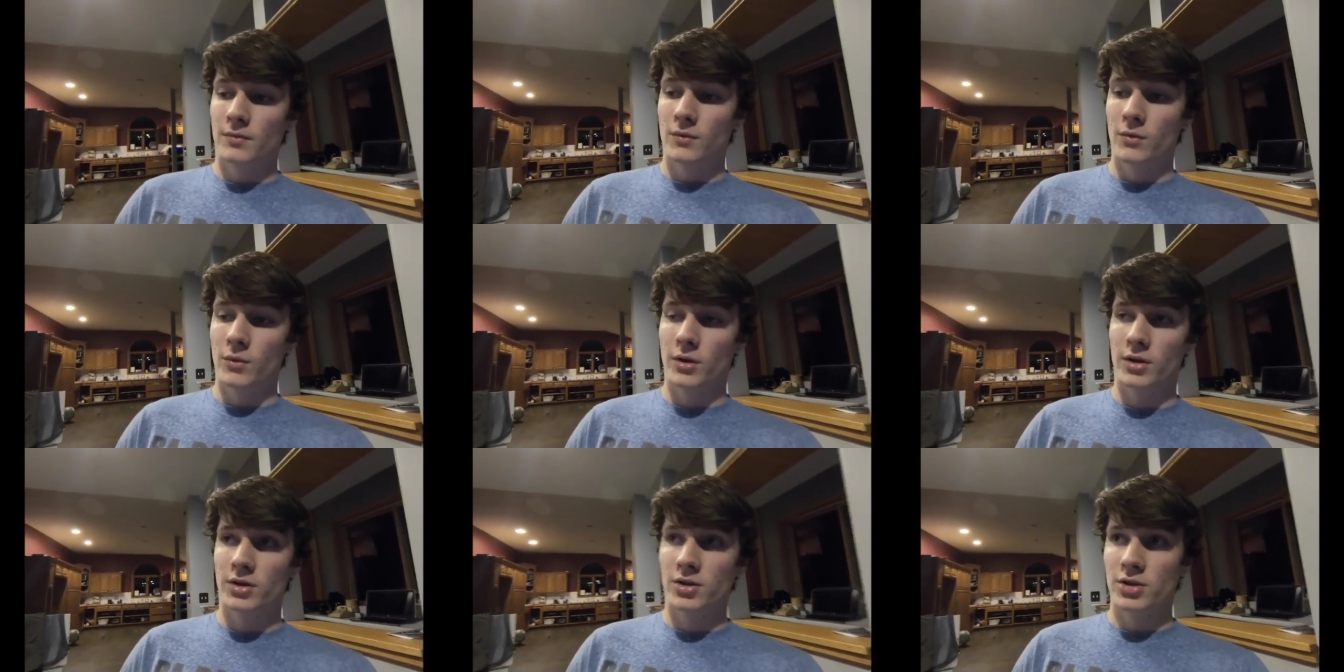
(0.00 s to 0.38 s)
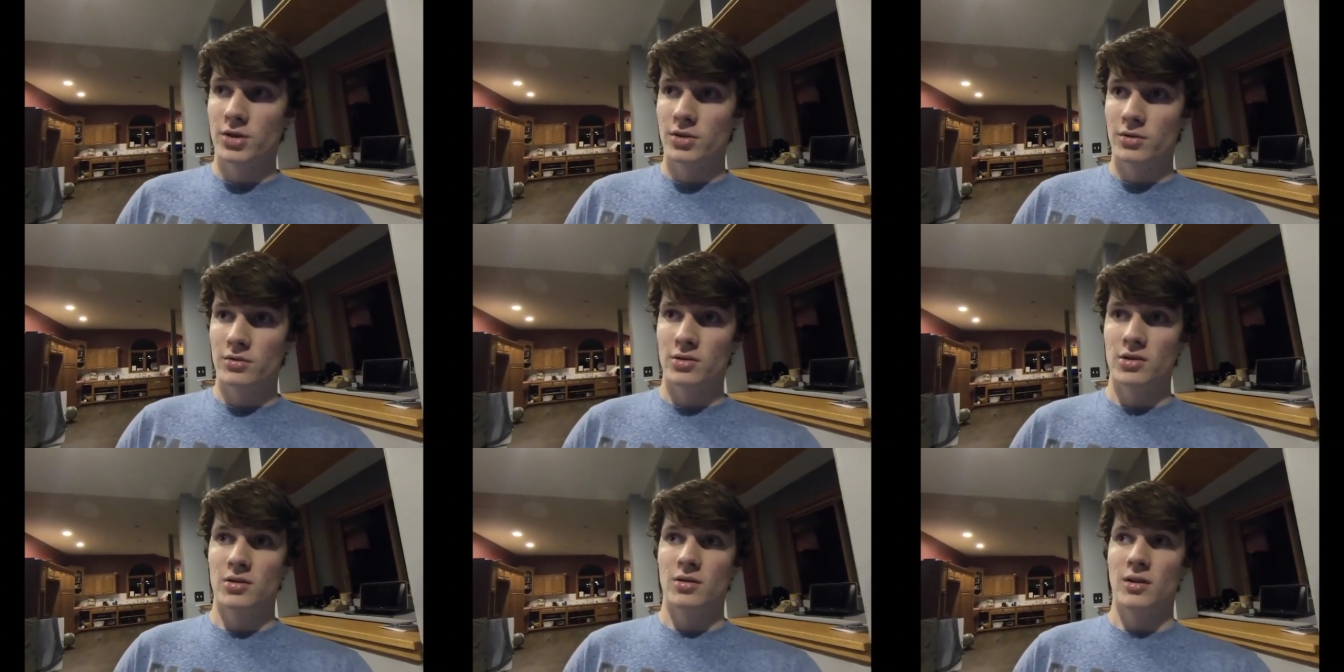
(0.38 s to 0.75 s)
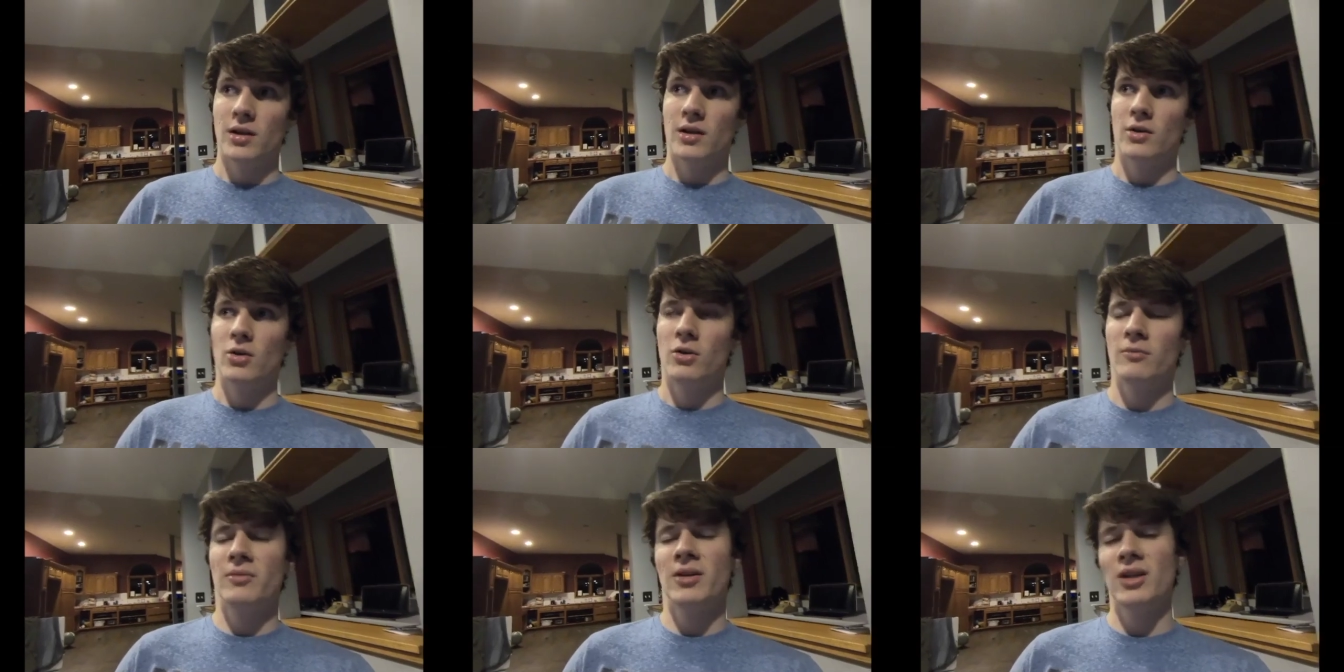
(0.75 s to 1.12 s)
which I
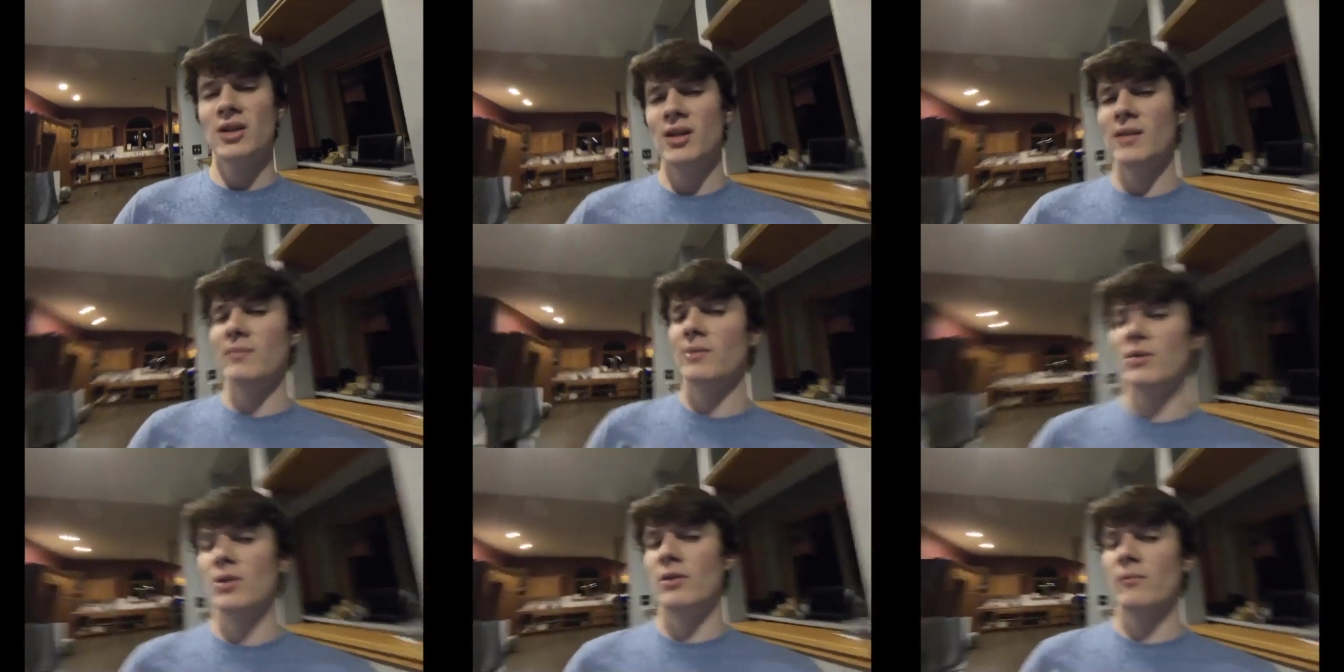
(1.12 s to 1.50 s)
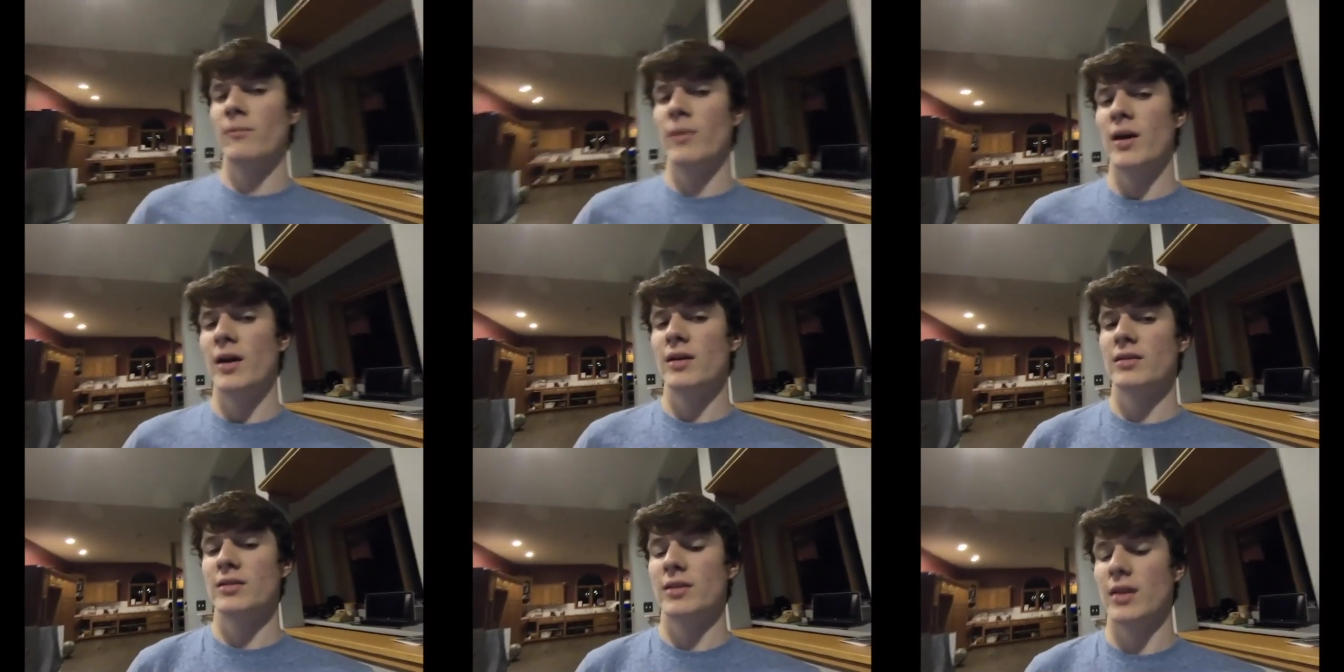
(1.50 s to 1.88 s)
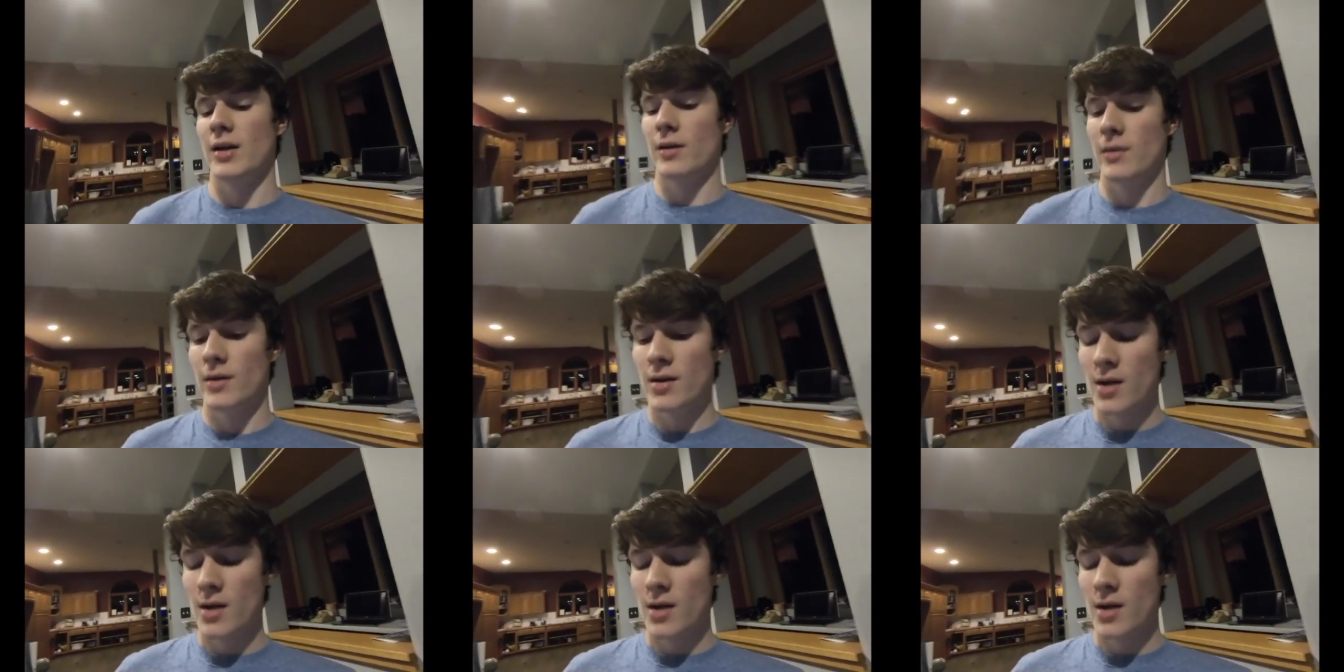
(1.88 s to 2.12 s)
hope to keep going past that.